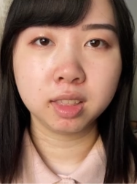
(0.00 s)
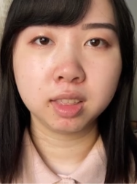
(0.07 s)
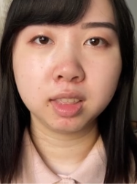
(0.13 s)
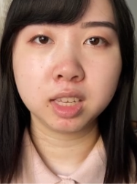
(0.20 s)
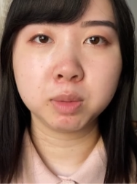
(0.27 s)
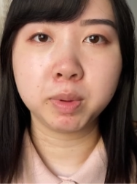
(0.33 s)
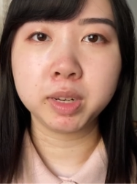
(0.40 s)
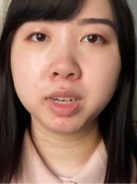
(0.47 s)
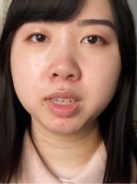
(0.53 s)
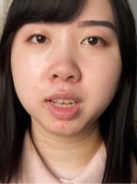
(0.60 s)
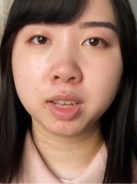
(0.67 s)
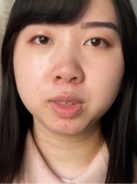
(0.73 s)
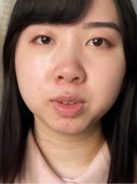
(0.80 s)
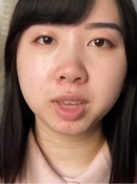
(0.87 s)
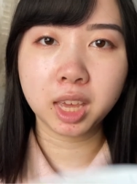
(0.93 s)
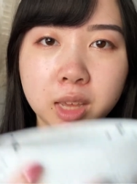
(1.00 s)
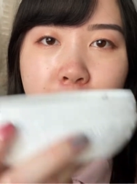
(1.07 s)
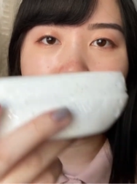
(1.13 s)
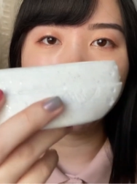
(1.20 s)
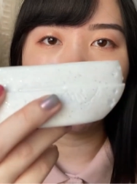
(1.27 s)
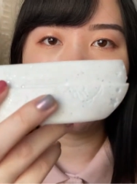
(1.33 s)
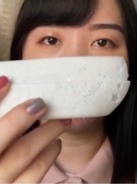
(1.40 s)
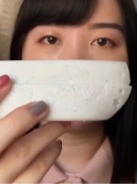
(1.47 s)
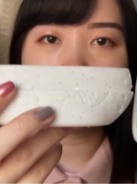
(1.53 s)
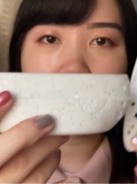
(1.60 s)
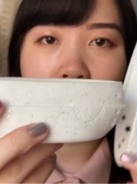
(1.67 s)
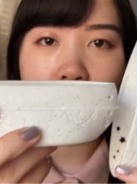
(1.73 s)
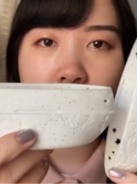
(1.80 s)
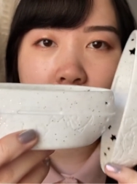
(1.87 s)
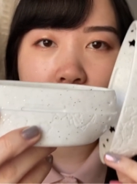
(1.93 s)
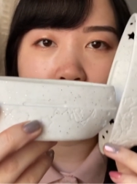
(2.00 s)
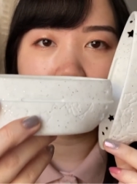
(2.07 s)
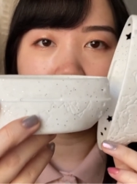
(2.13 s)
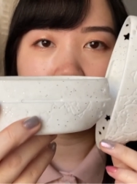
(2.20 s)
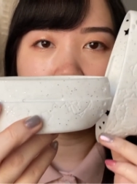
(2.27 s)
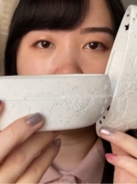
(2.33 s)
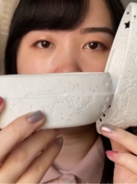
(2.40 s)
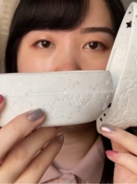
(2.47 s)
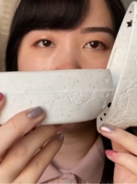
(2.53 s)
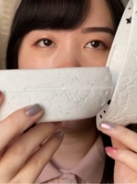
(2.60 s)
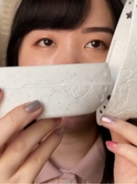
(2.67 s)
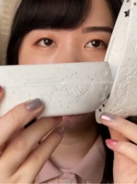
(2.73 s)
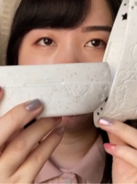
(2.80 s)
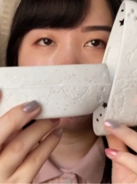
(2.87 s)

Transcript: The sponges also came with this silicone holder.